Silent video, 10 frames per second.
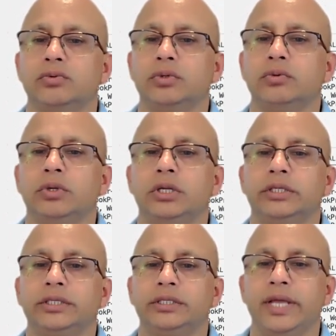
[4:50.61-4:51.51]
We
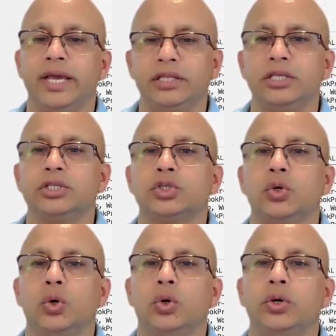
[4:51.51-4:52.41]
will take this
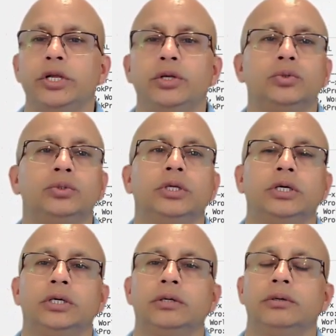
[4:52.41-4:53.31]
code into
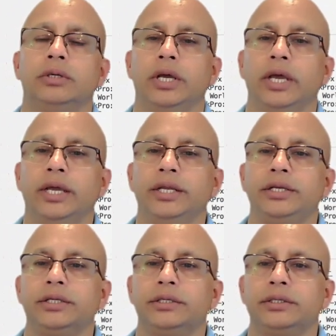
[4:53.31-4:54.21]
the
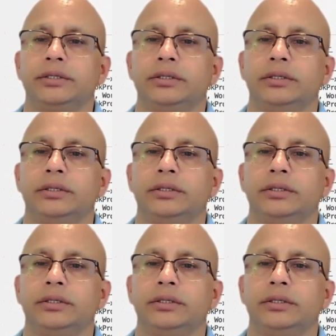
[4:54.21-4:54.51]
editor,